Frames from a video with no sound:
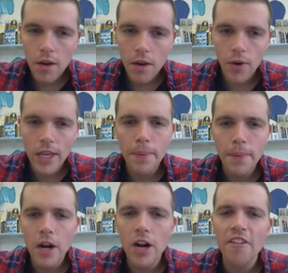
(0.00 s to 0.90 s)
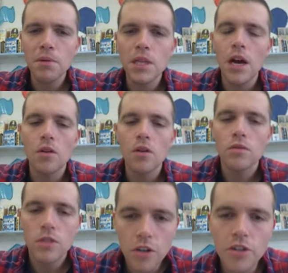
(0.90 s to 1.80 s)
Read the paragraph below
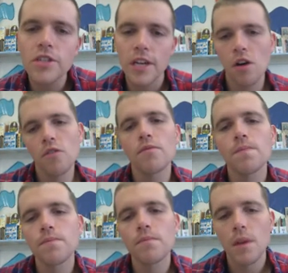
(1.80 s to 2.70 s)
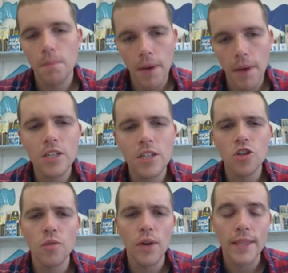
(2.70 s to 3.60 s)
to yourself, paying
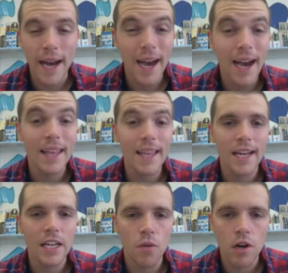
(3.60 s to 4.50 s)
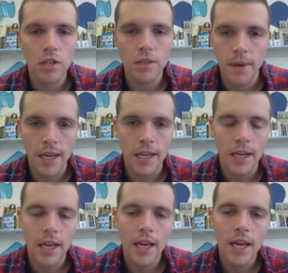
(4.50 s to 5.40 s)
attention to what the highlighted words mean.
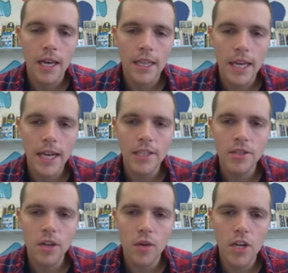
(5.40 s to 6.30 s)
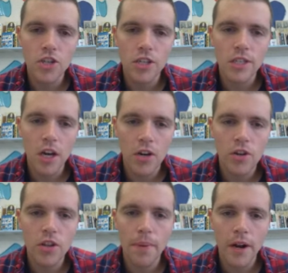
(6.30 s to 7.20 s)
Then answer the questions under
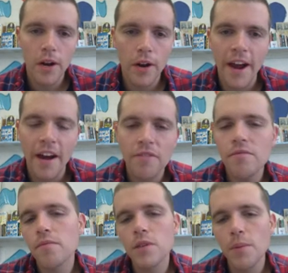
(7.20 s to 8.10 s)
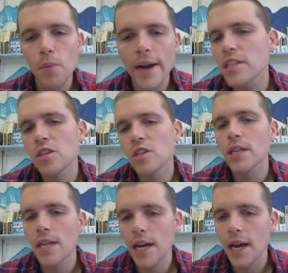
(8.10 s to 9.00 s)
the paragraph to practice
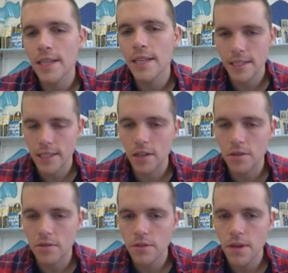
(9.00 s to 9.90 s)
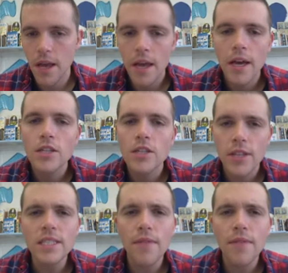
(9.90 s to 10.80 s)
using context clues. So
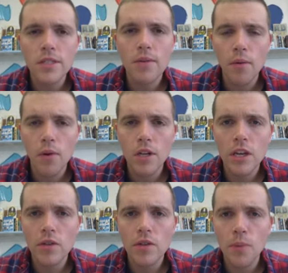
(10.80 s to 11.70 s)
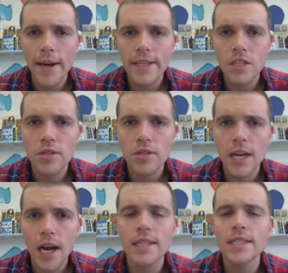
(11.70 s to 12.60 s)
that's the first thing we want to do is practice using
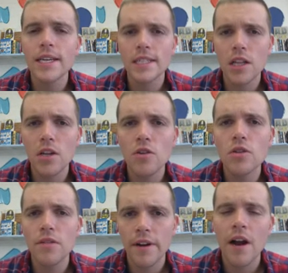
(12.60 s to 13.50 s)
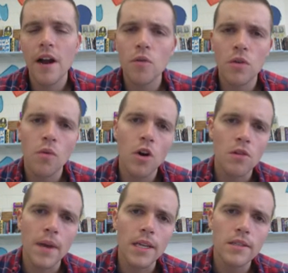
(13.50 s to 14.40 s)
context clues to figure out what a
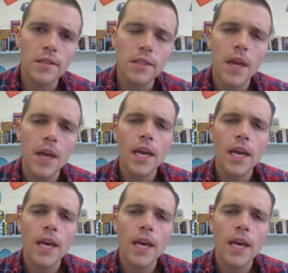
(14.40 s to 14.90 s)
word means.